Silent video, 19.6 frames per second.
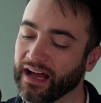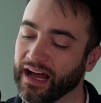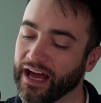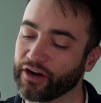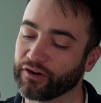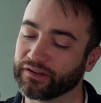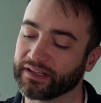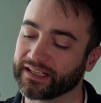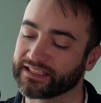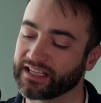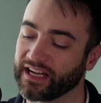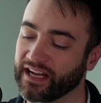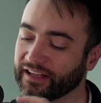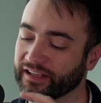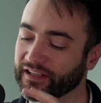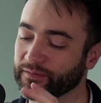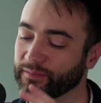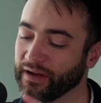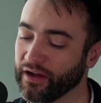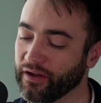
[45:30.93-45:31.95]
I don't like
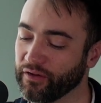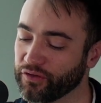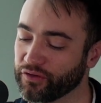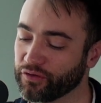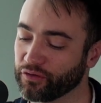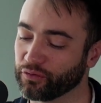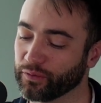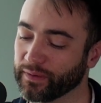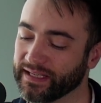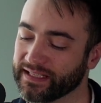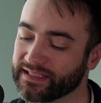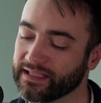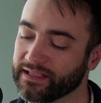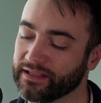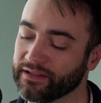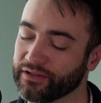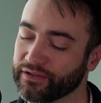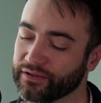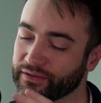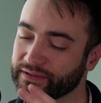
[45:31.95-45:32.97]
talking about the
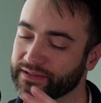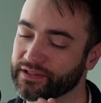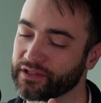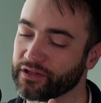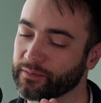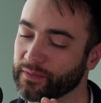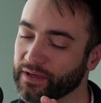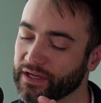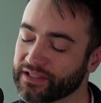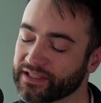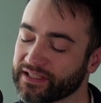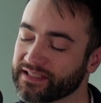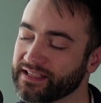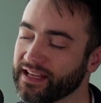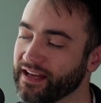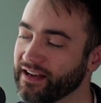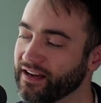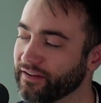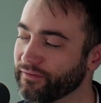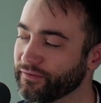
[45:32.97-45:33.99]
recent news so much because
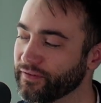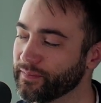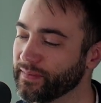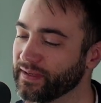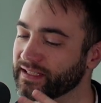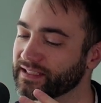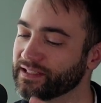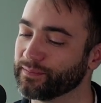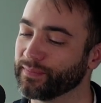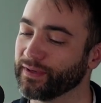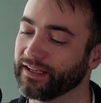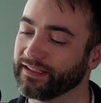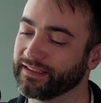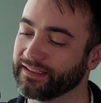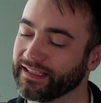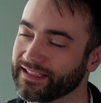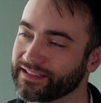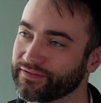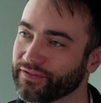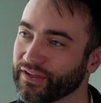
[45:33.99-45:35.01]
that often makes the
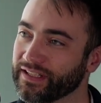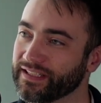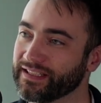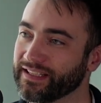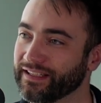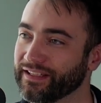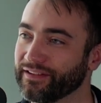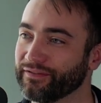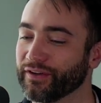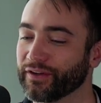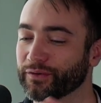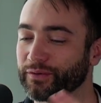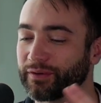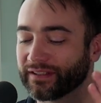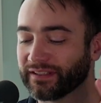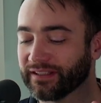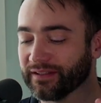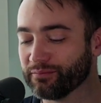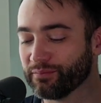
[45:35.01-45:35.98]
podcast very dated very quickly.